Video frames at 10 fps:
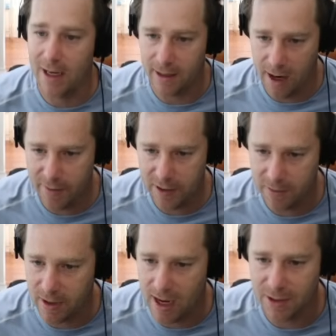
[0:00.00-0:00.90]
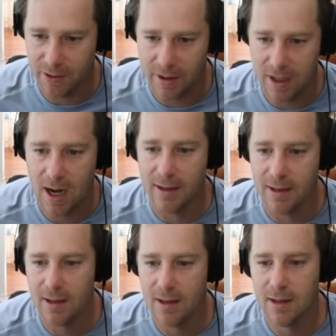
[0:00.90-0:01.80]
Obviously, we're not doing cotton.
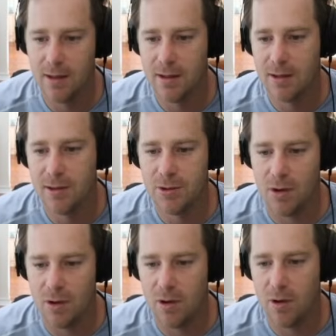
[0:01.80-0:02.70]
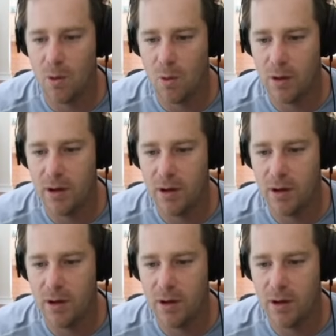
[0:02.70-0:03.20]
So corn or